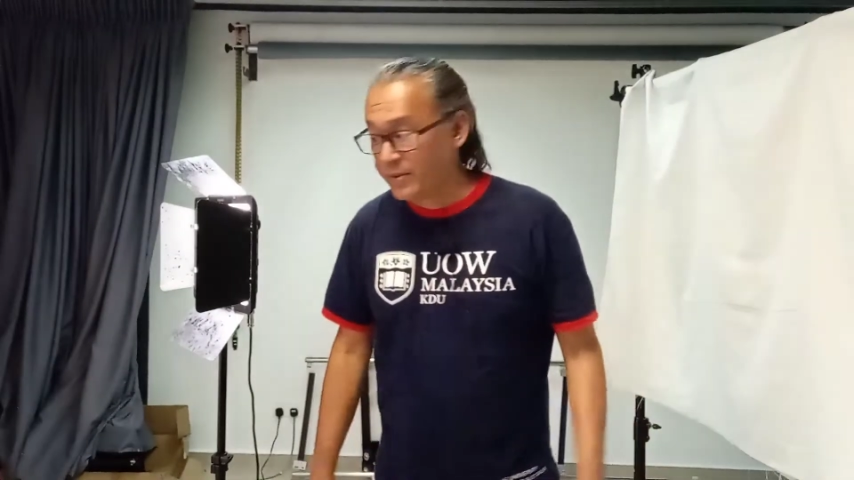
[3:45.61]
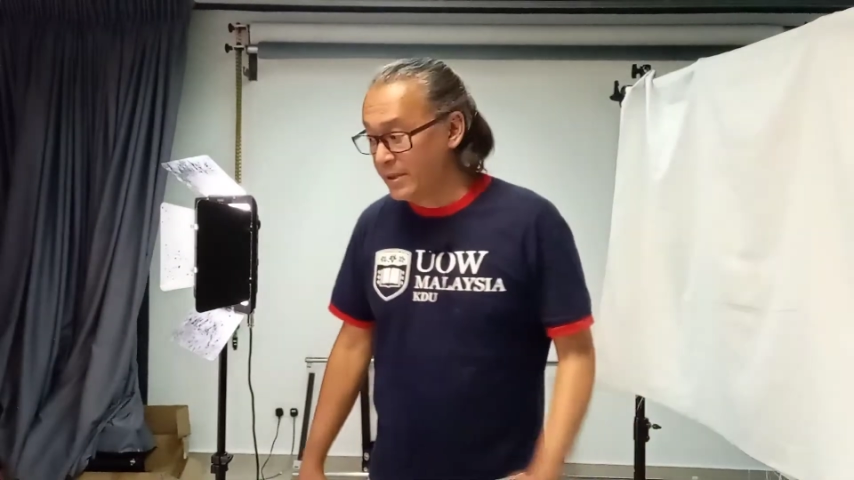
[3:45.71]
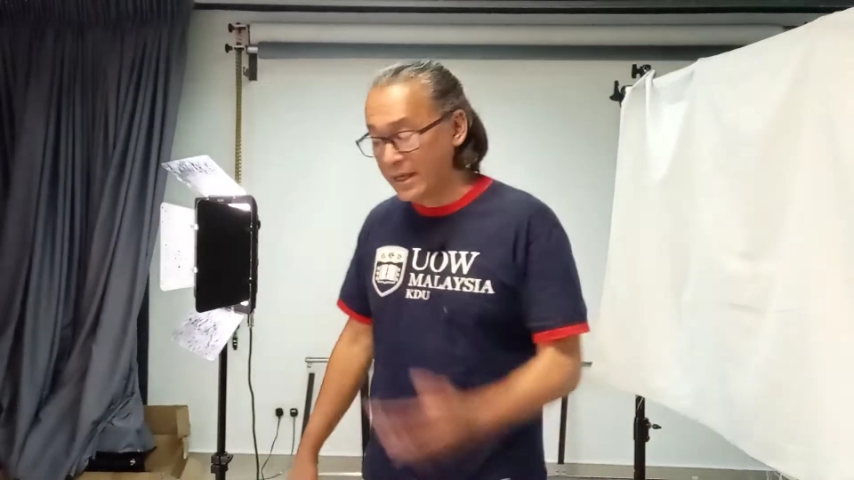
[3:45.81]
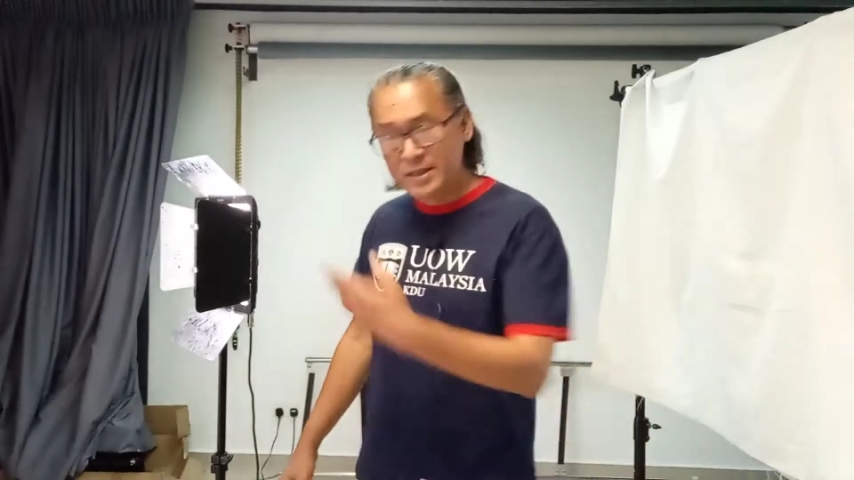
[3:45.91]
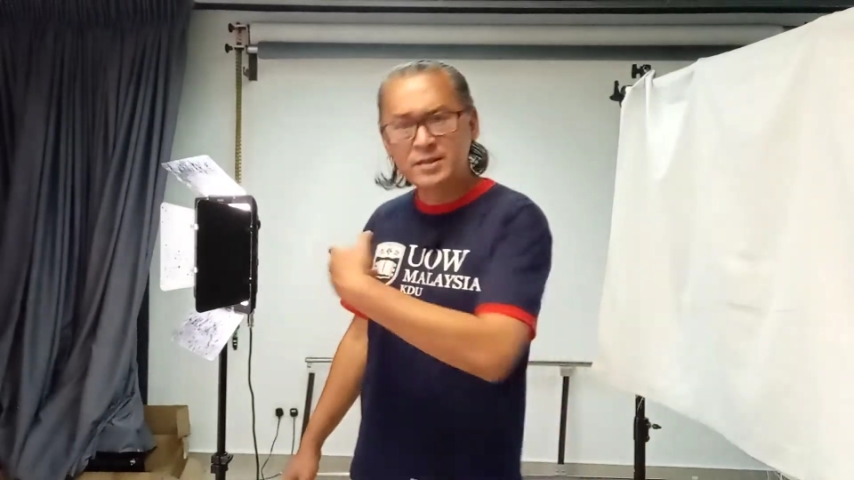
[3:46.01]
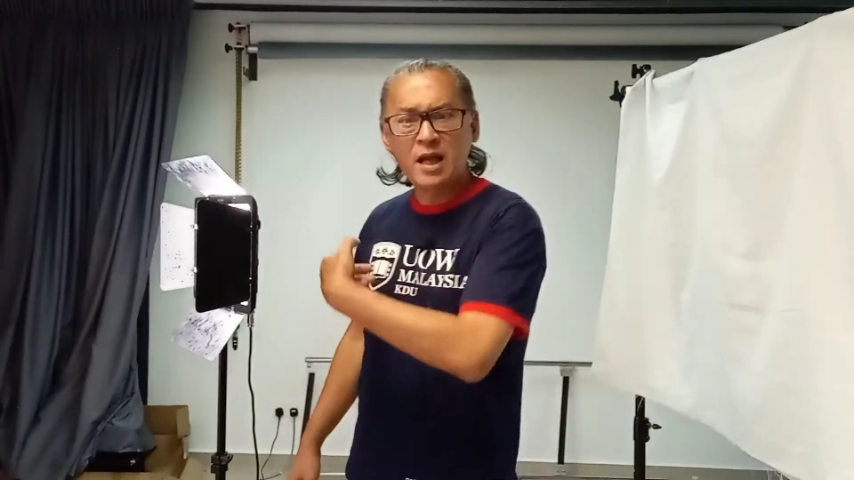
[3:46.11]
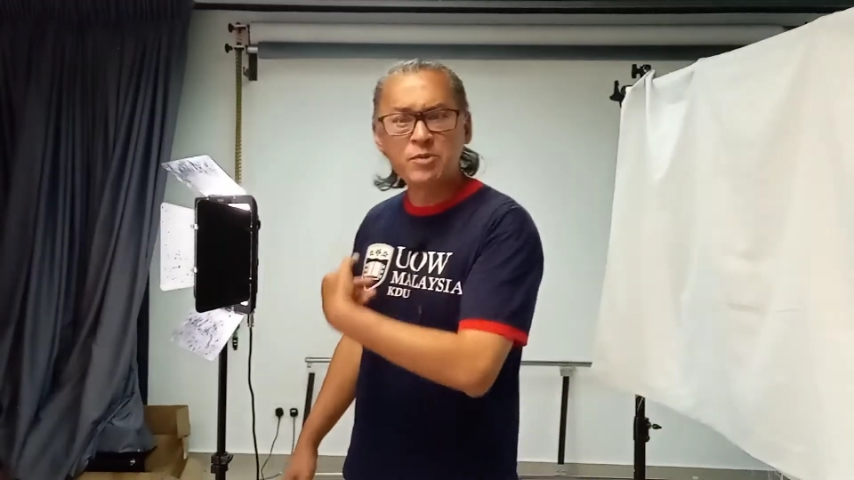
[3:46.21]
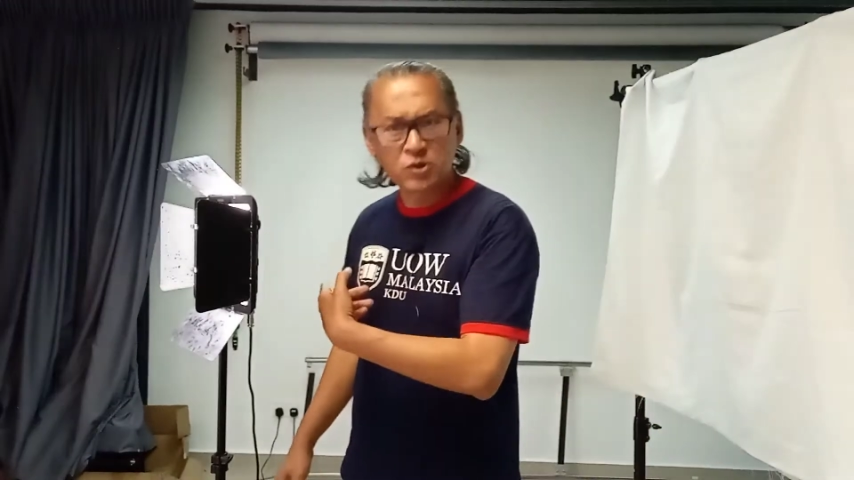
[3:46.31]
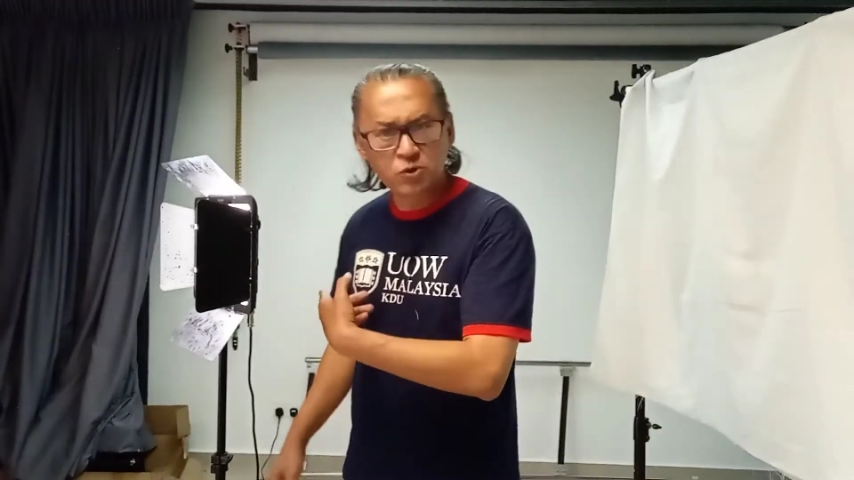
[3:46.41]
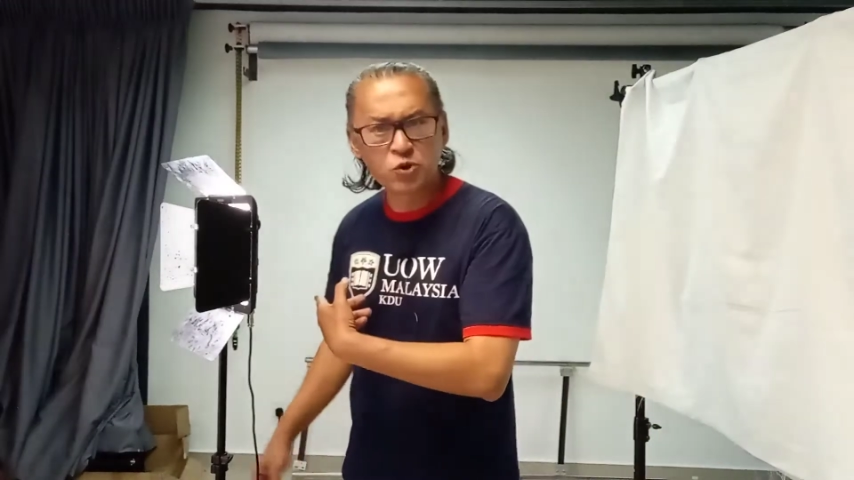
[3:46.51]
And this lamp
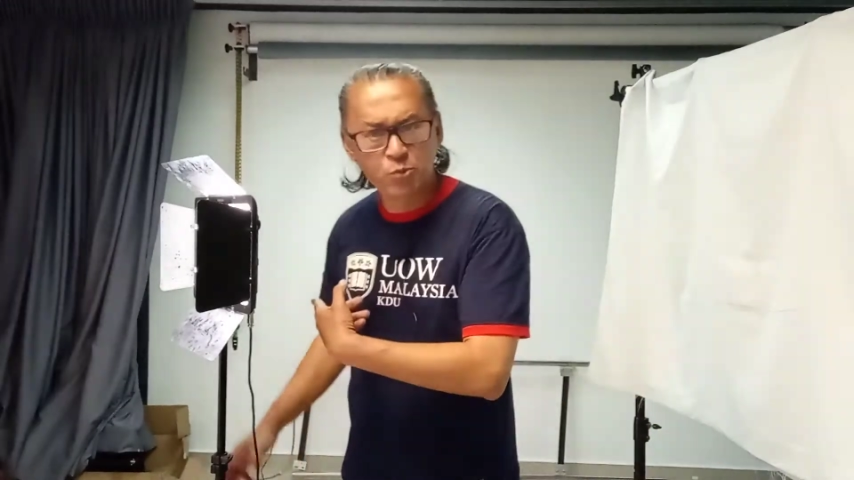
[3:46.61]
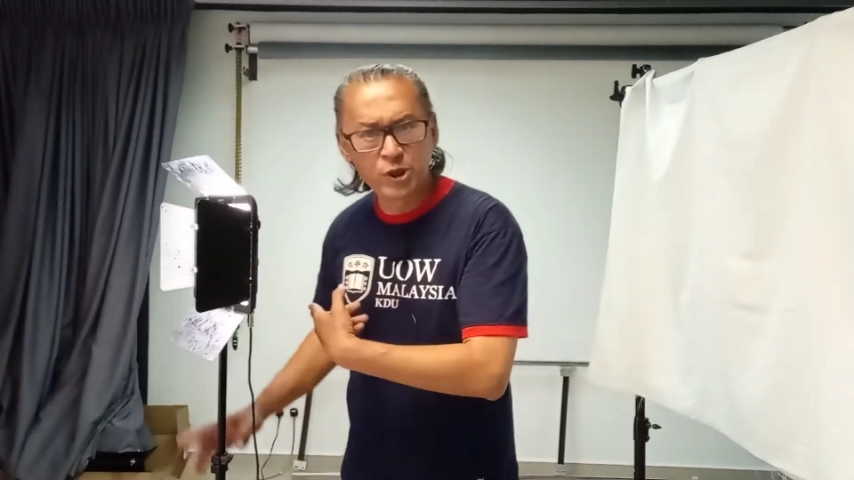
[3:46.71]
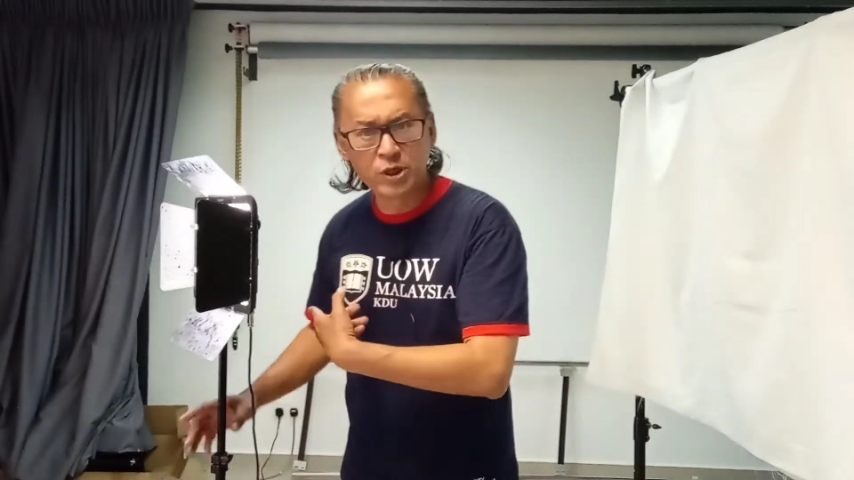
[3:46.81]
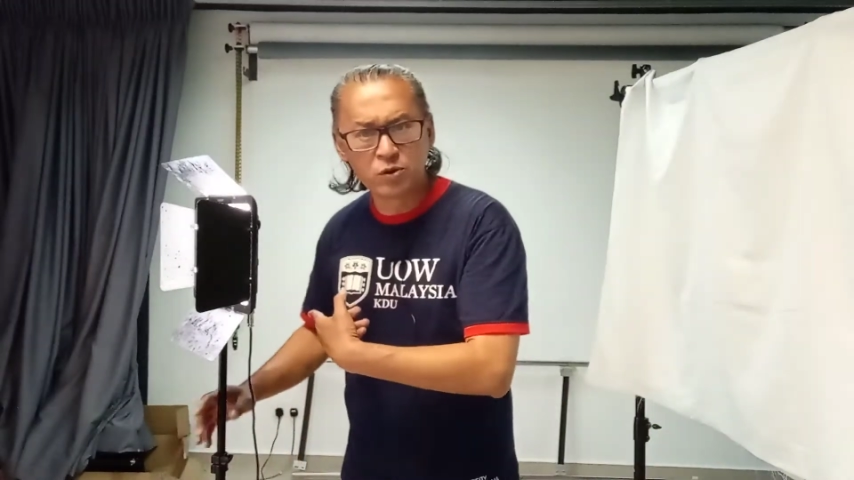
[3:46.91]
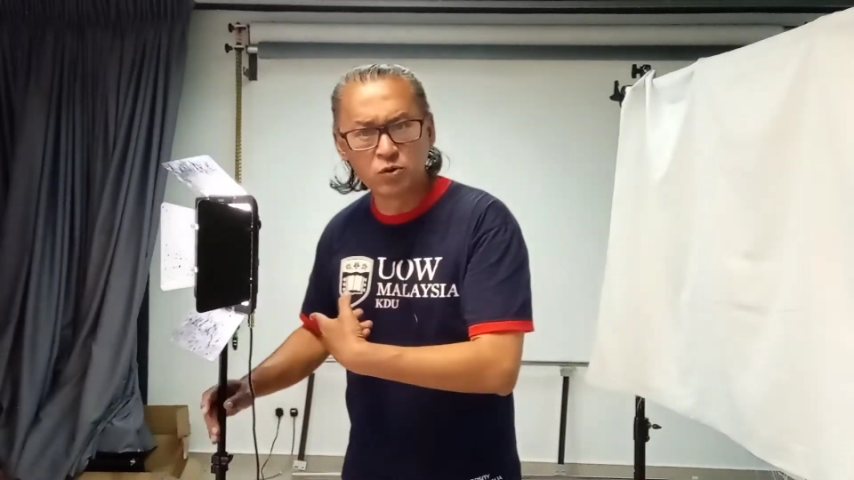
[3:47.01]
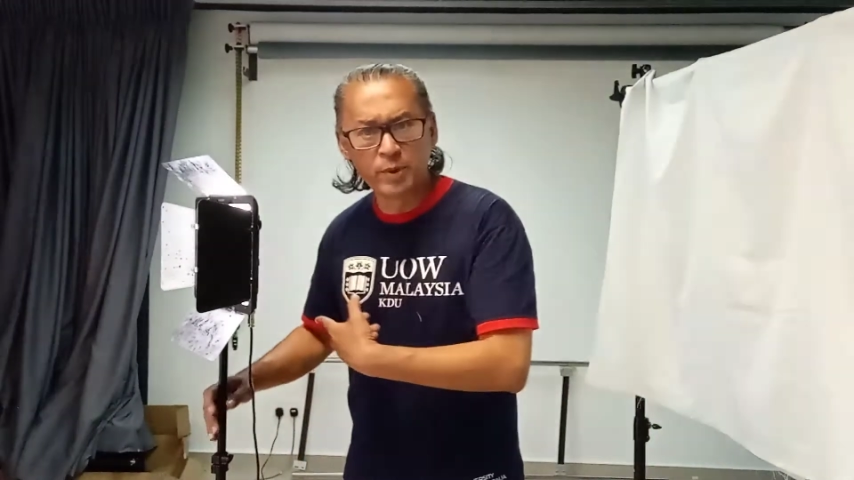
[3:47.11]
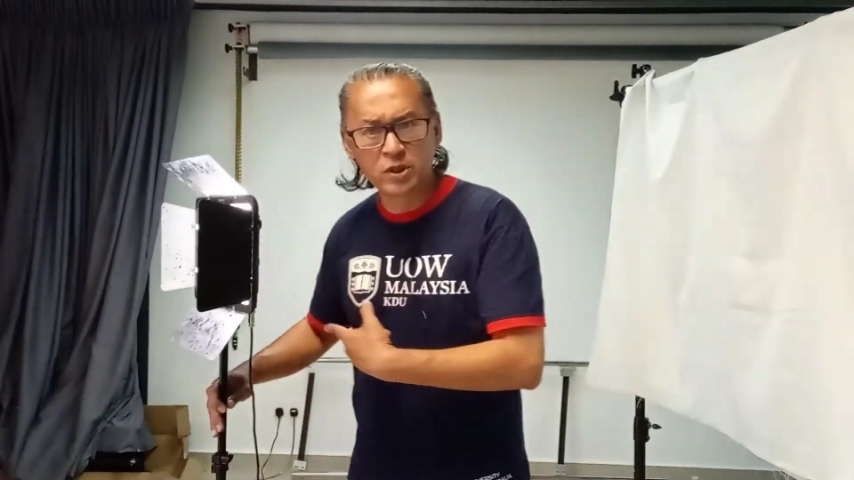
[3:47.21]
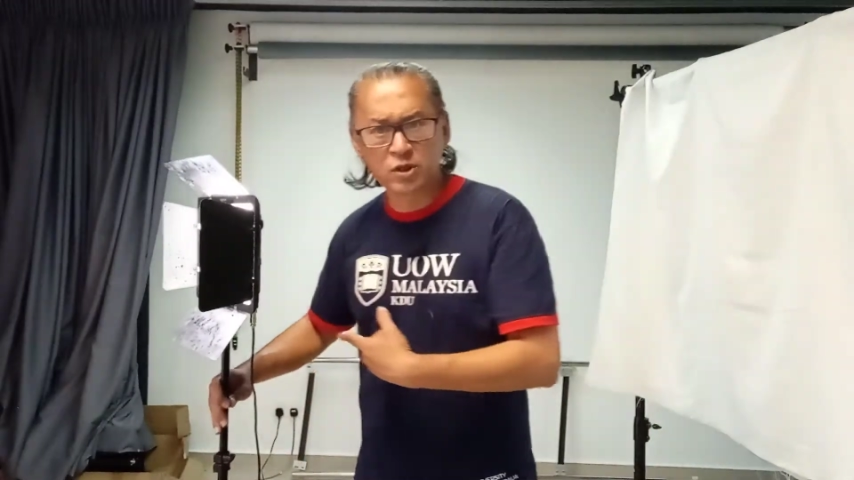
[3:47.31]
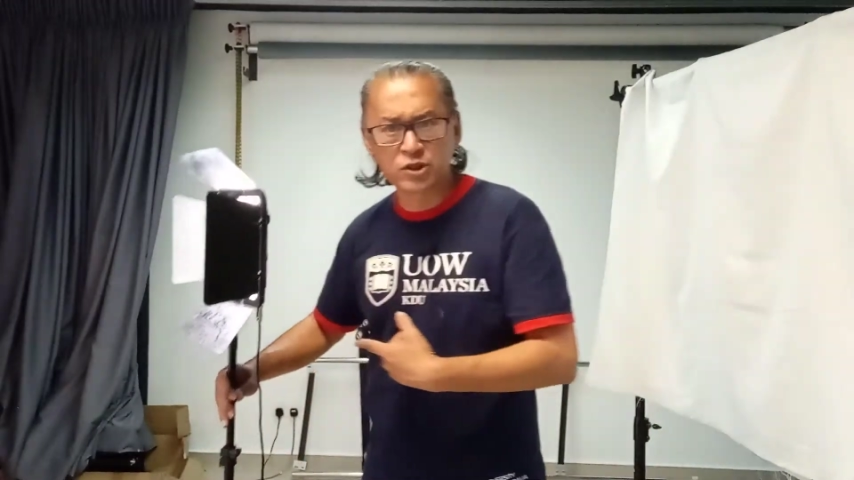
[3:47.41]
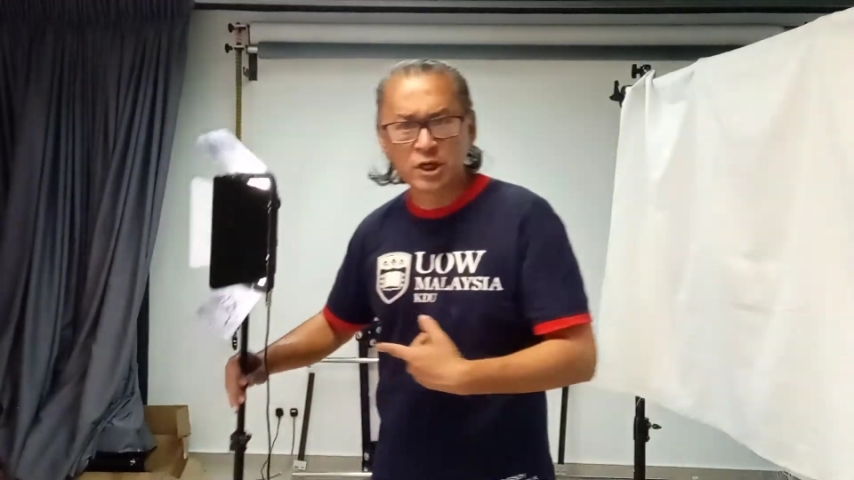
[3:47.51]
is also pretty cool
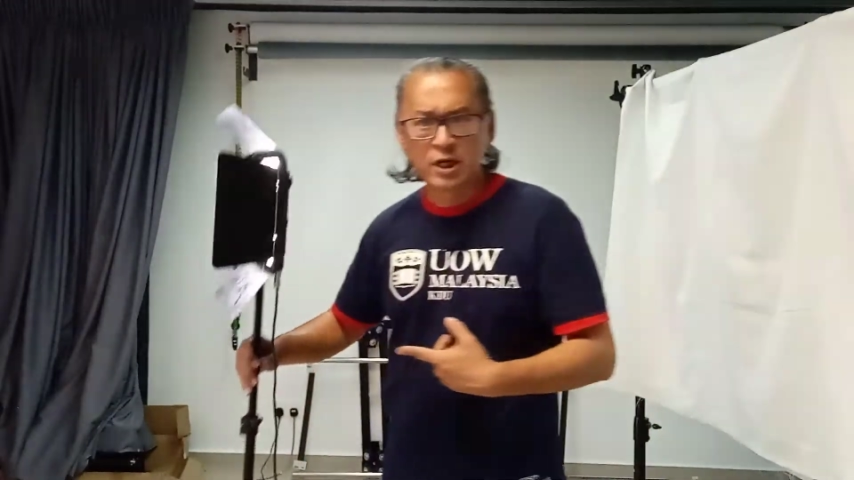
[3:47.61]
because